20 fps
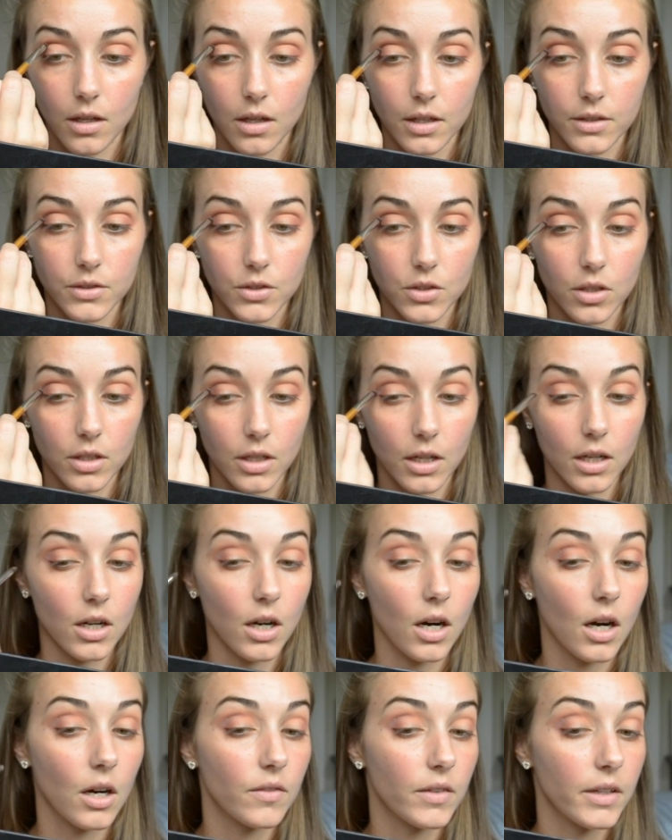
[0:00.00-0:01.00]
and it's gonna
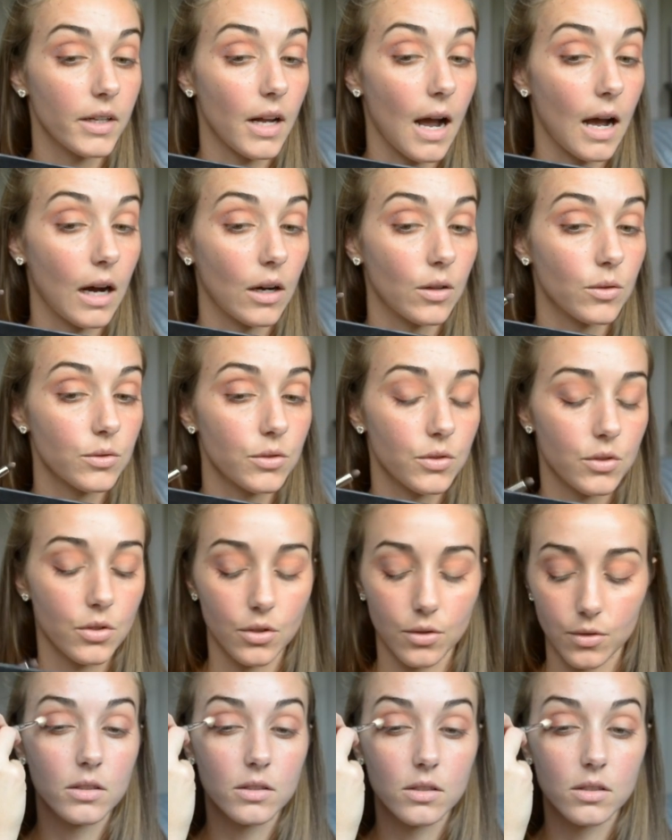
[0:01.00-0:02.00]
carve it out.
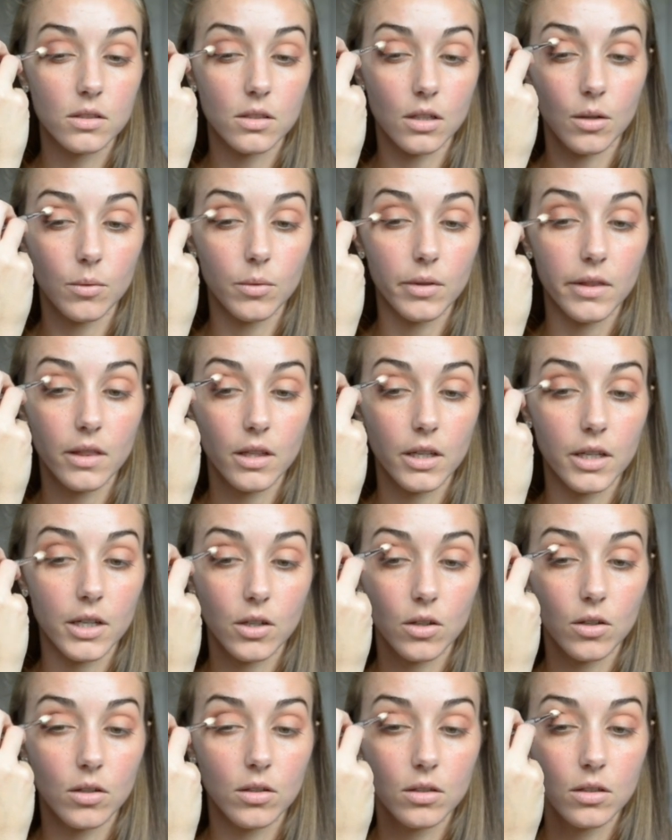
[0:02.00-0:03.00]
Start with
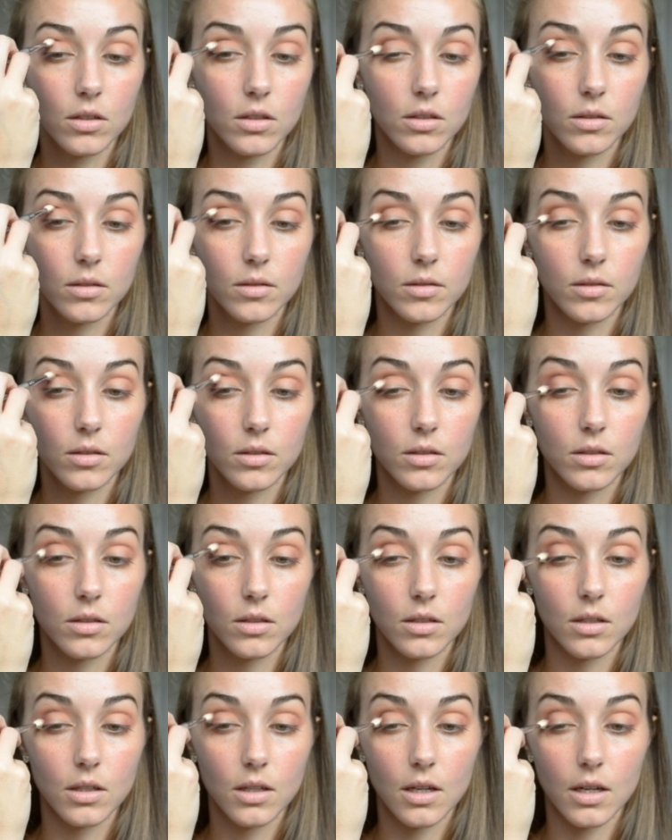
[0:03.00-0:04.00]
little
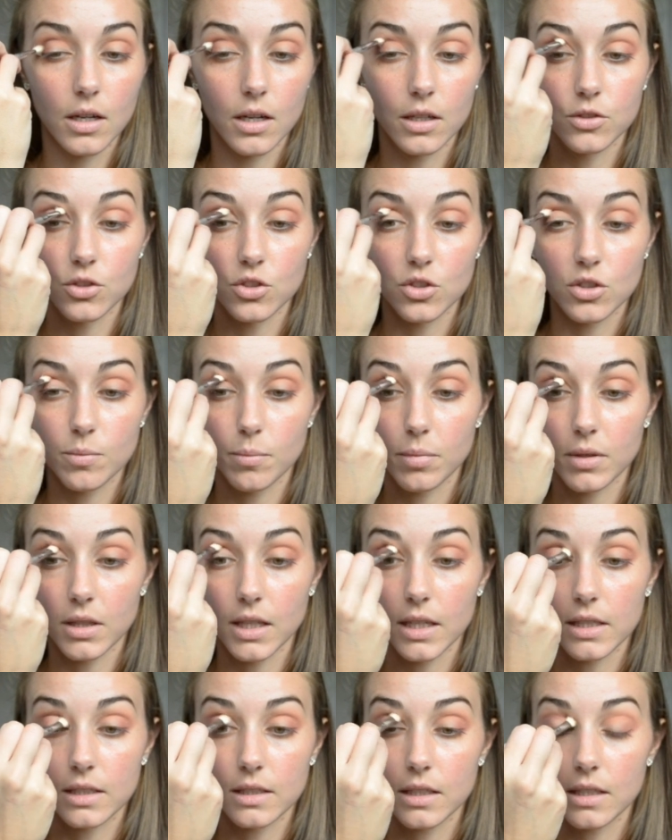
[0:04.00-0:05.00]
and just
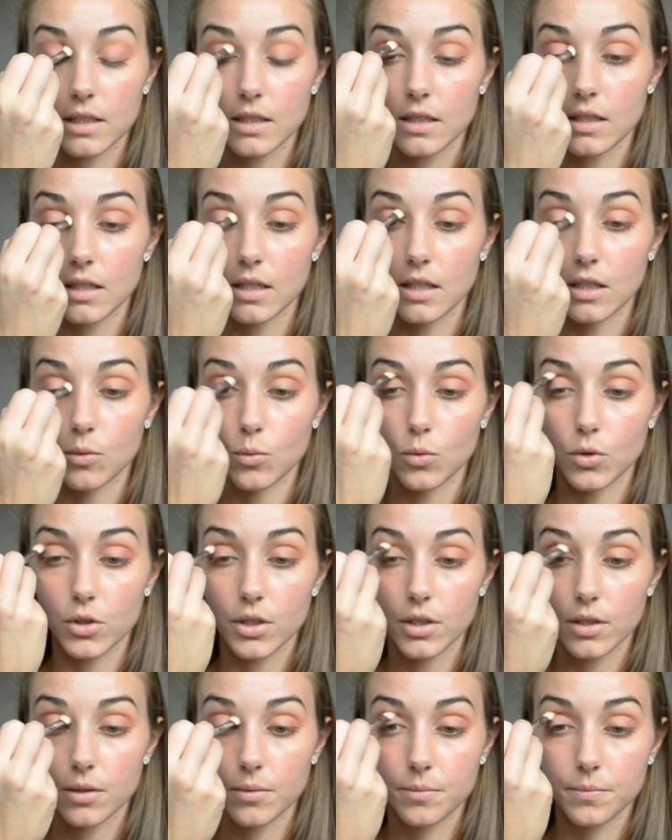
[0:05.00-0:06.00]
blend it
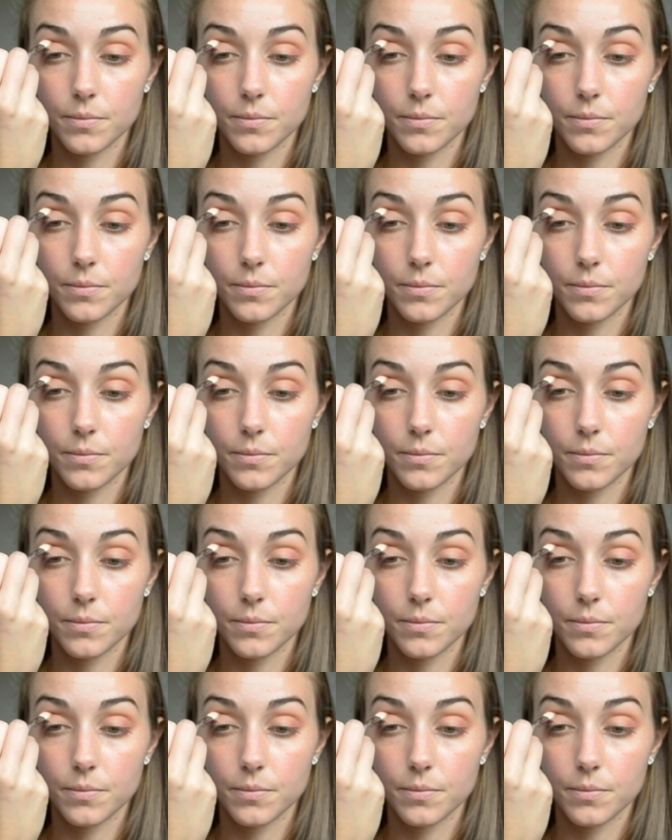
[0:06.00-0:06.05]
inward.